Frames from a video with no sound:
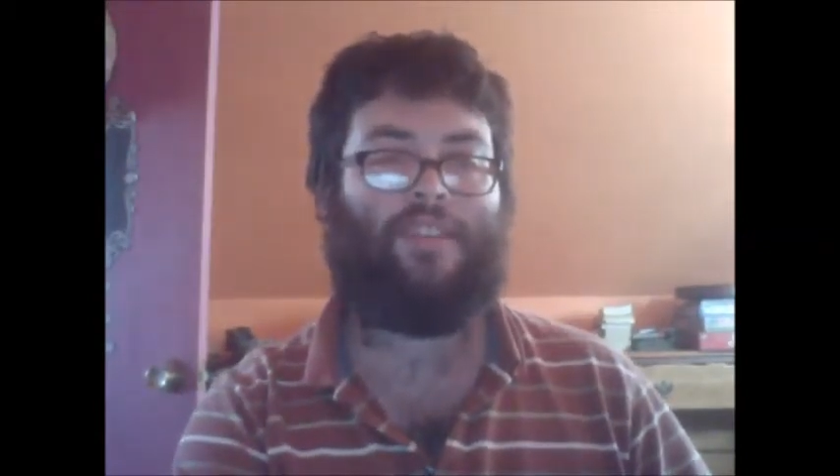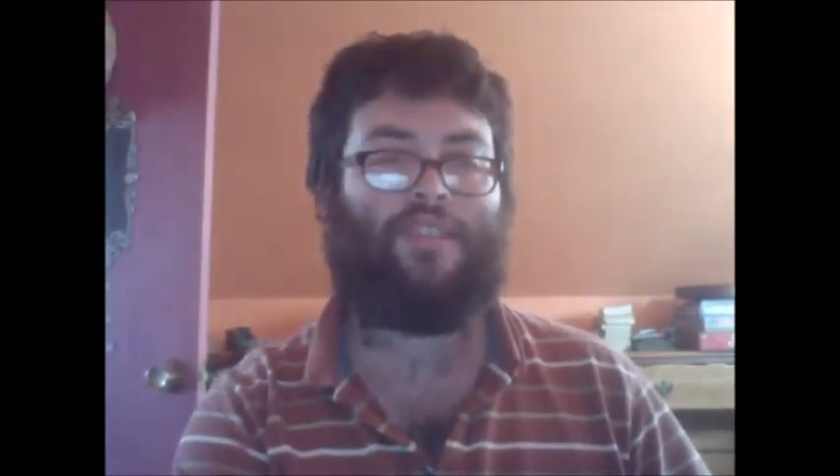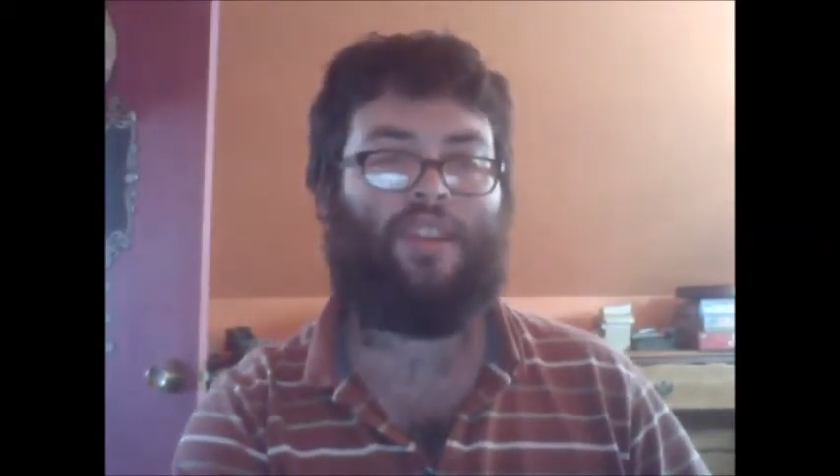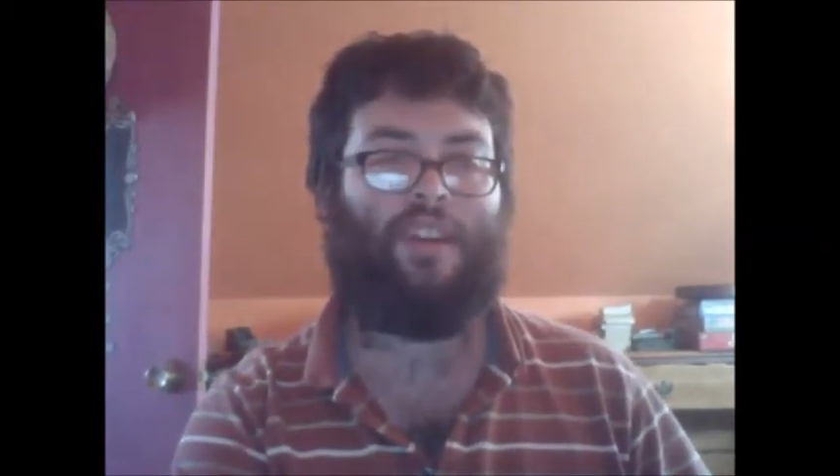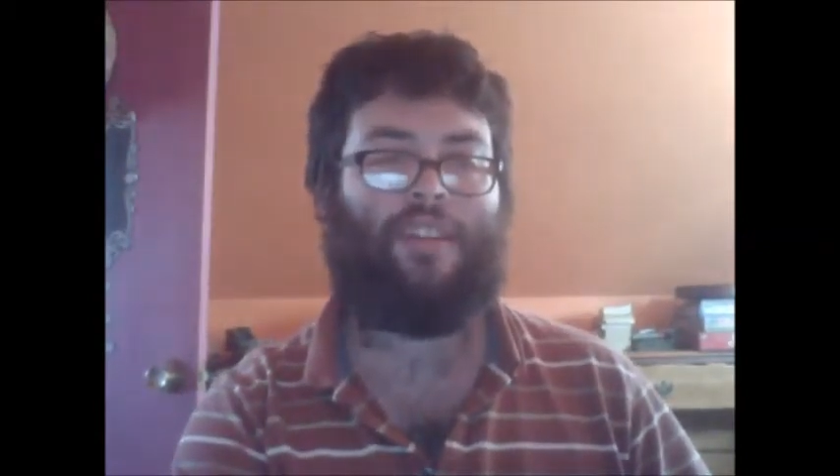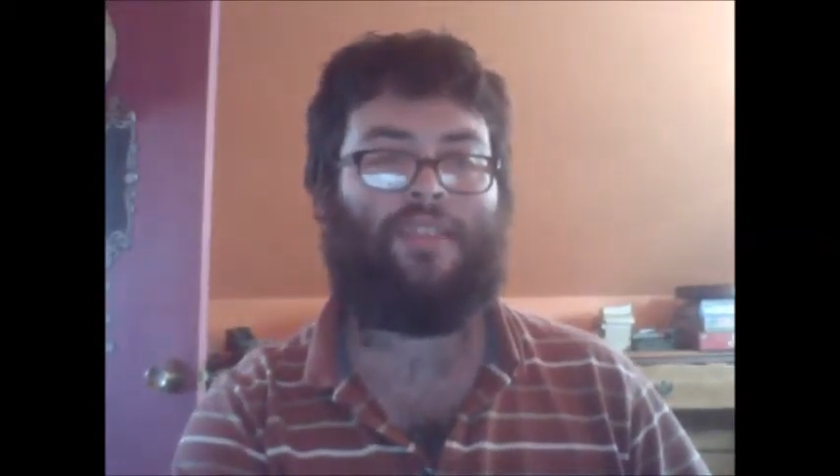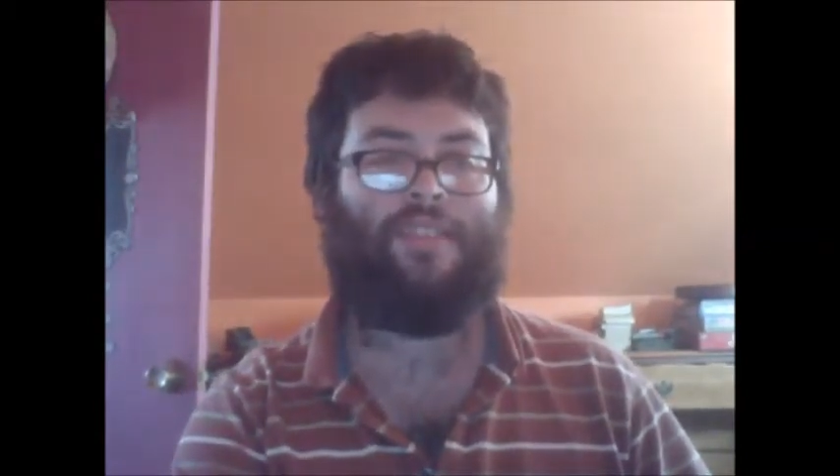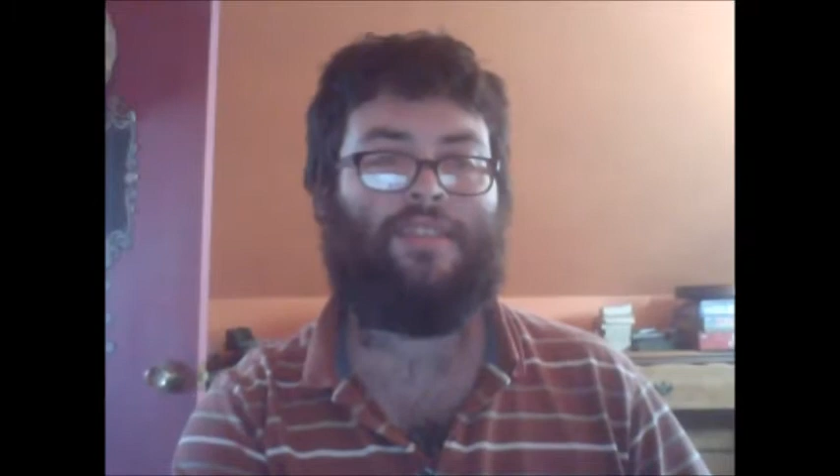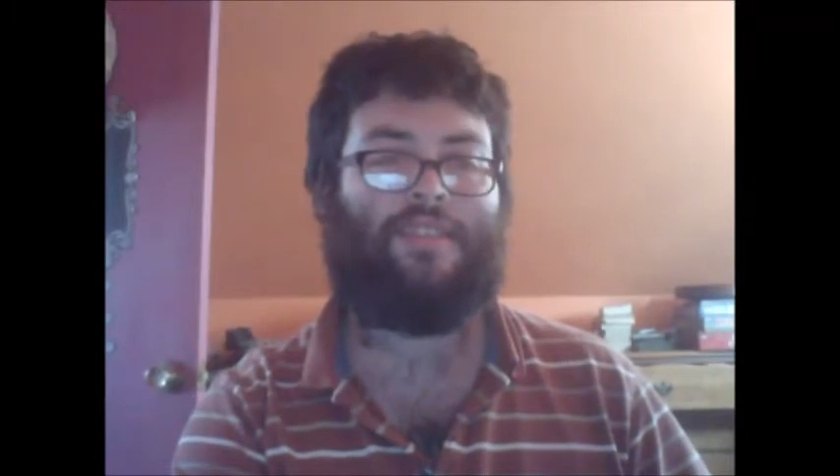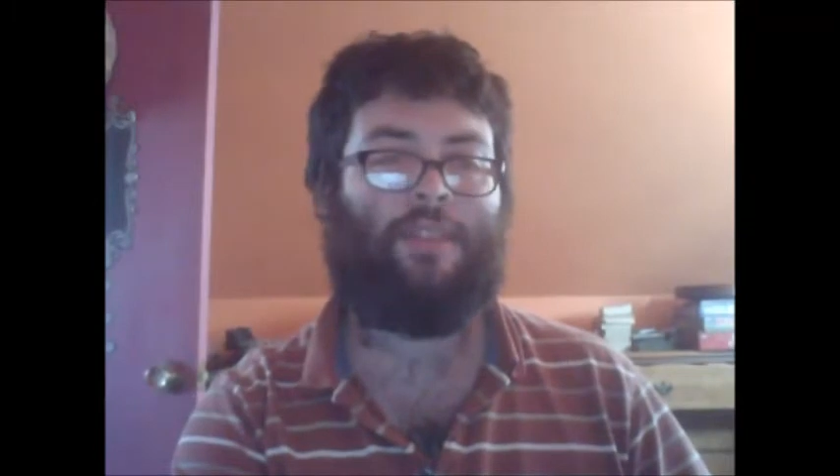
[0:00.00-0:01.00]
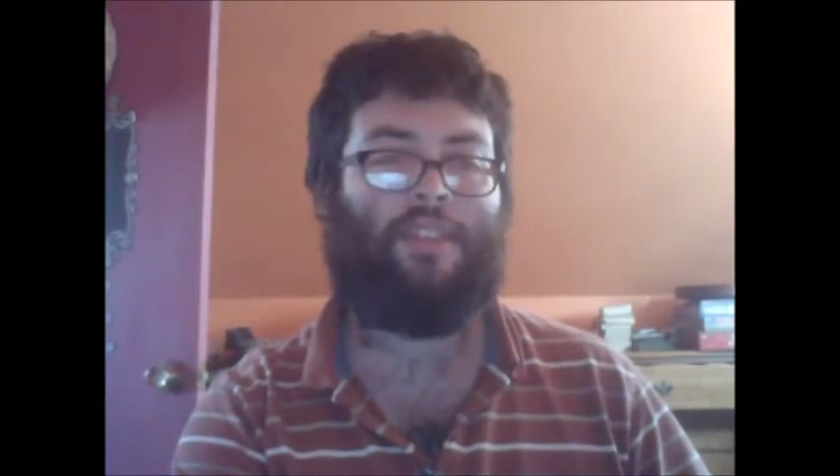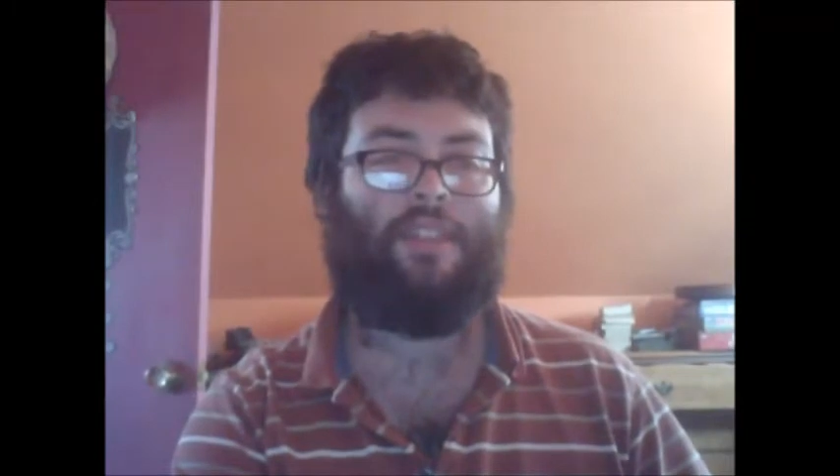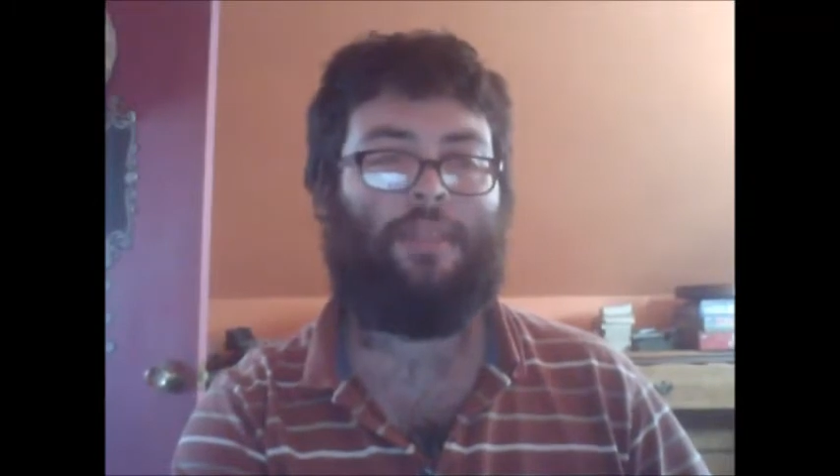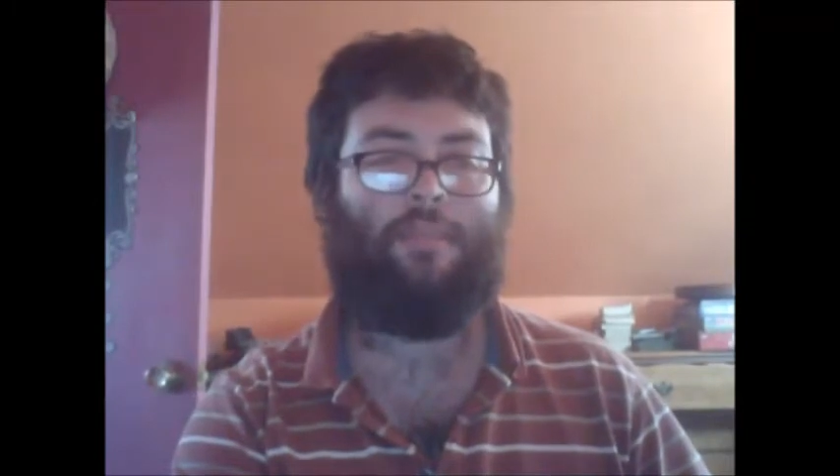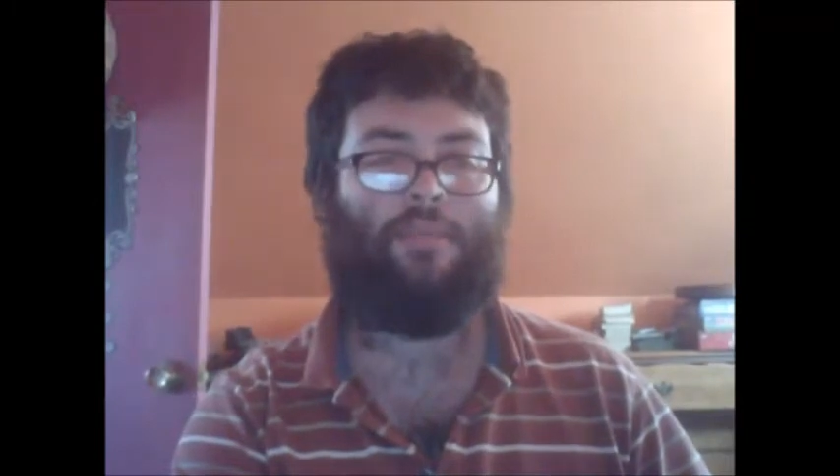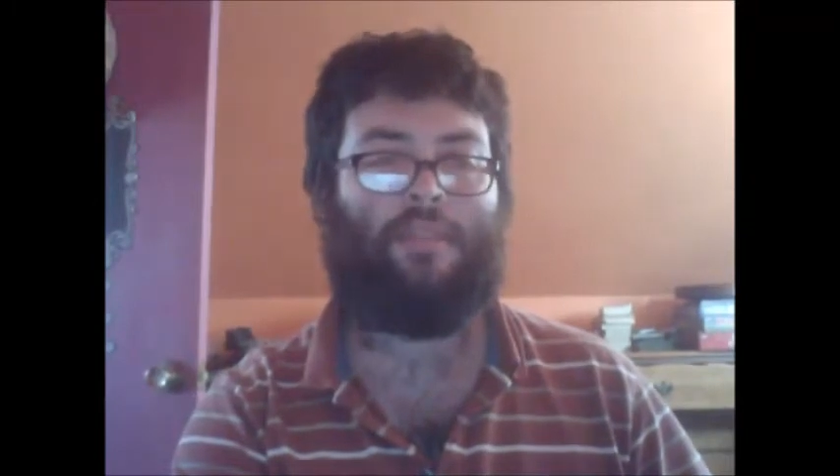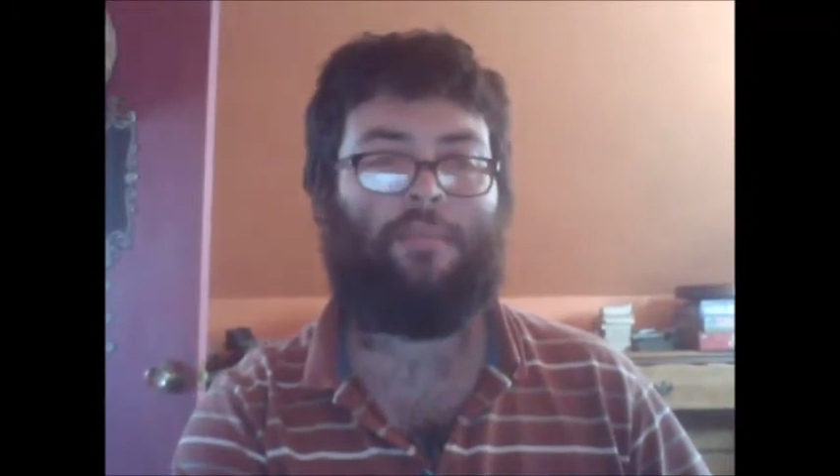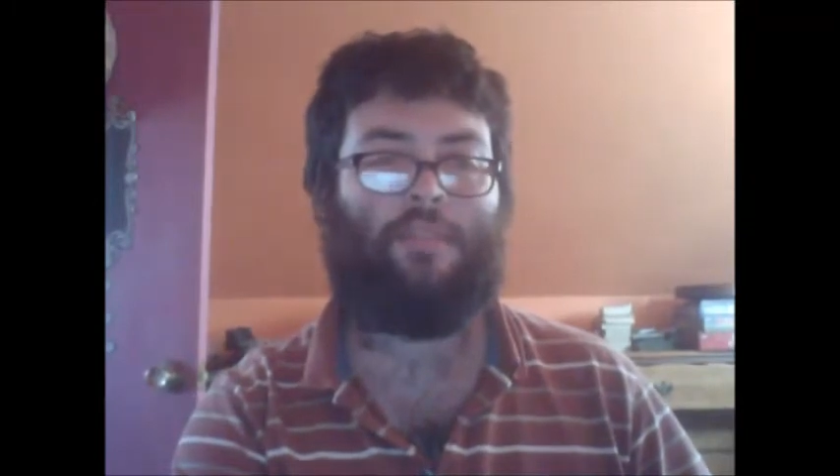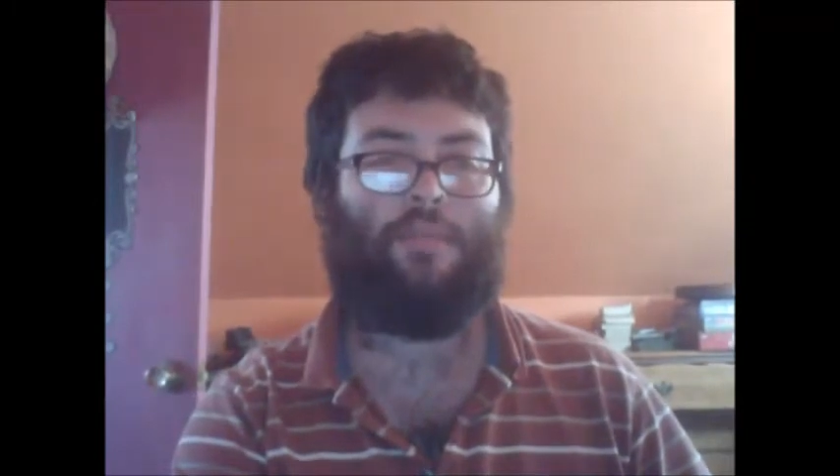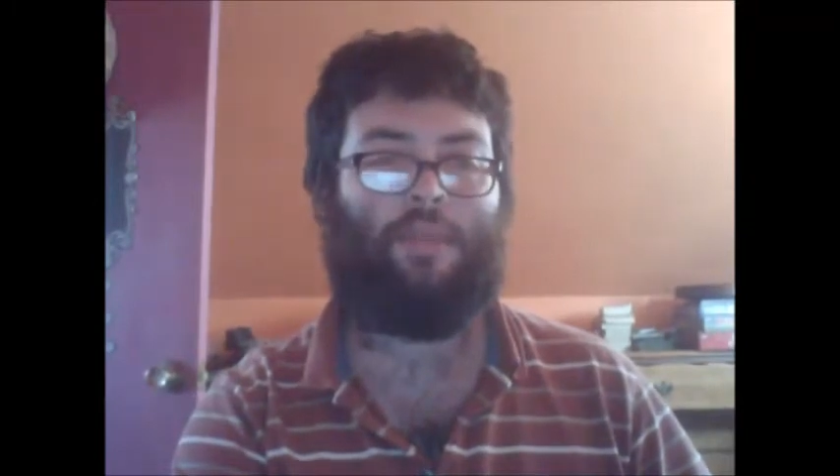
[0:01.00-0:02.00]
of Starks and some other people
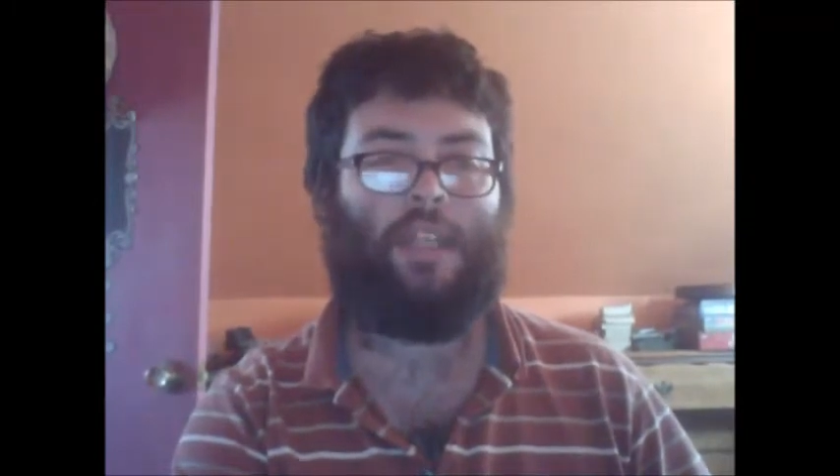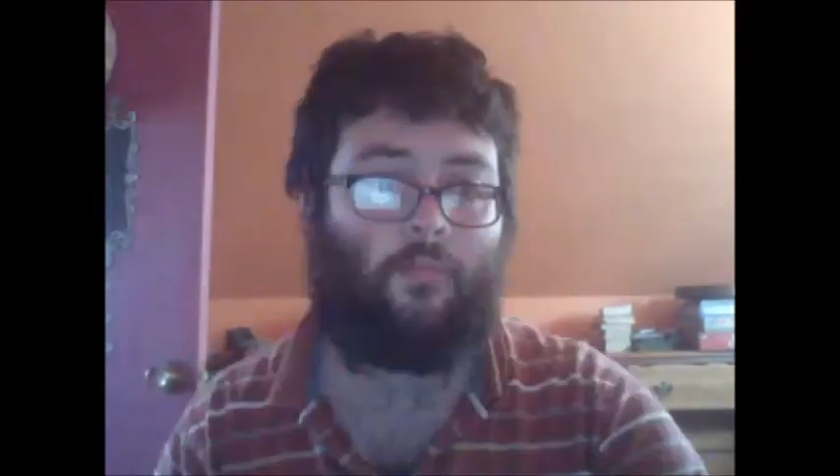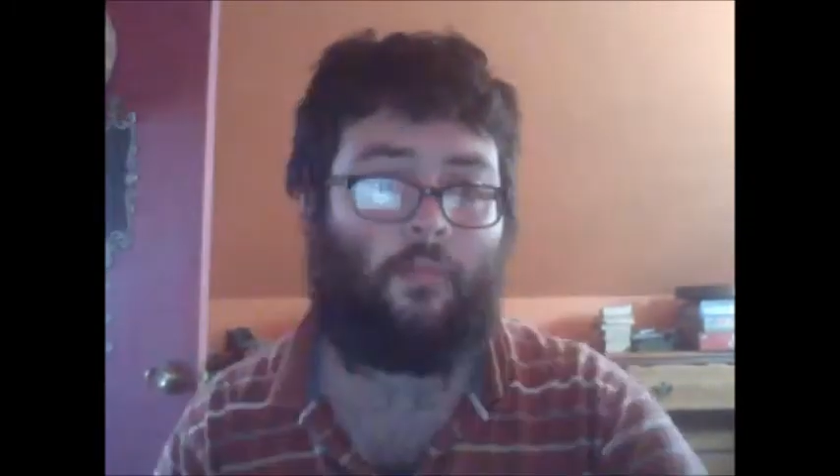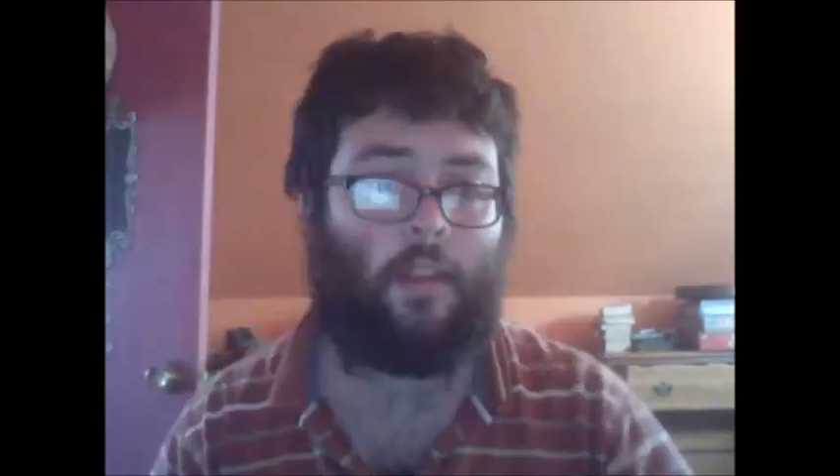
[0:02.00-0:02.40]
in between.